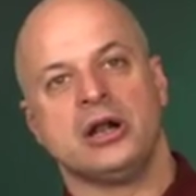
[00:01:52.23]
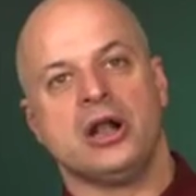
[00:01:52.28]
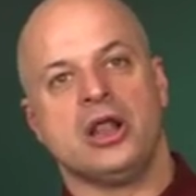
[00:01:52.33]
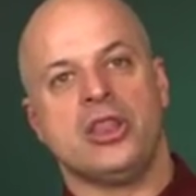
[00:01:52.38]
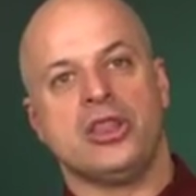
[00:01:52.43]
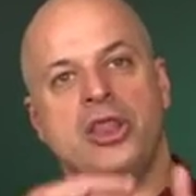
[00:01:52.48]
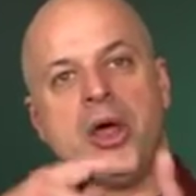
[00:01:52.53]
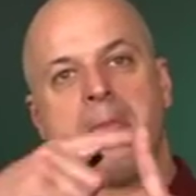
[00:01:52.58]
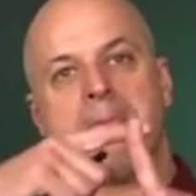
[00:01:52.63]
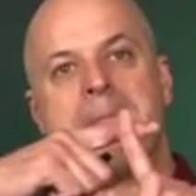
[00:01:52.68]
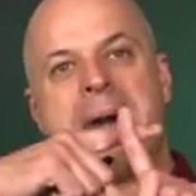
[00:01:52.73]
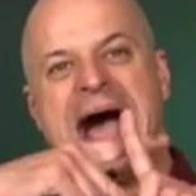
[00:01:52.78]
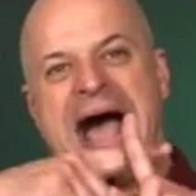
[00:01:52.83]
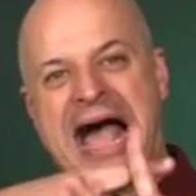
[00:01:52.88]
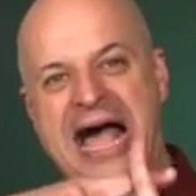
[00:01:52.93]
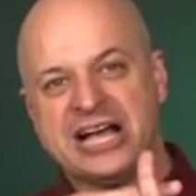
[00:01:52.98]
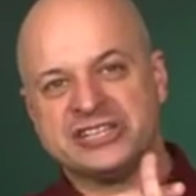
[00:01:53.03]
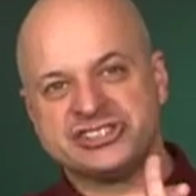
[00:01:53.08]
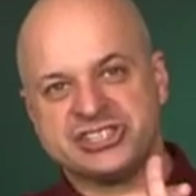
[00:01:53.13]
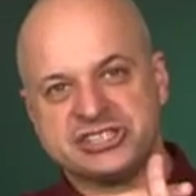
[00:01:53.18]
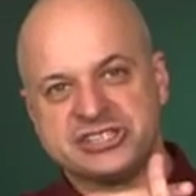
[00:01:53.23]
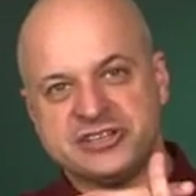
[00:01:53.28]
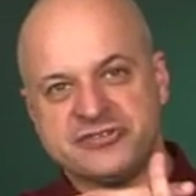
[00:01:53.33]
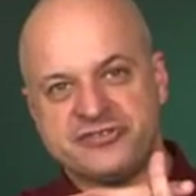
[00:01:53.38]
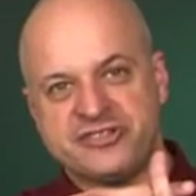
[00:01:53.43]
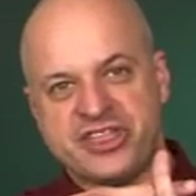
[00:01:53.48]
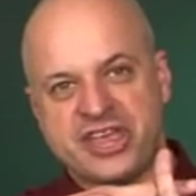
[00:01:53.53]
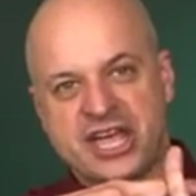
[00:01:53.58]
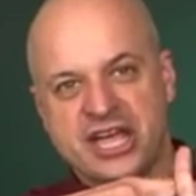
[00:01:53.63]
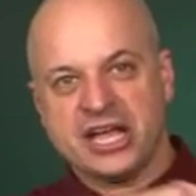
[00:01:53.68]
The positive
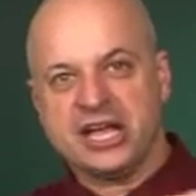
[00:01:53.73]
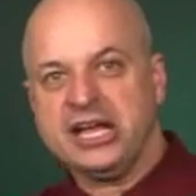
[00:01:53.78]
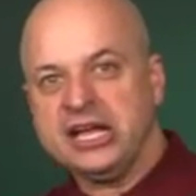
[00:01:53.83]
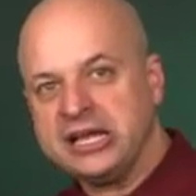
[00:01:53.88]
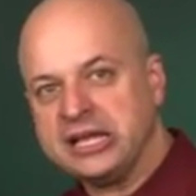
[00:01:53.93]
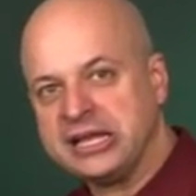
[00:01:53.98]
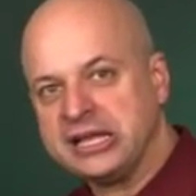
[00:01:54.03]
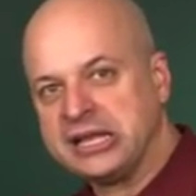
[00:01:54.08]
thing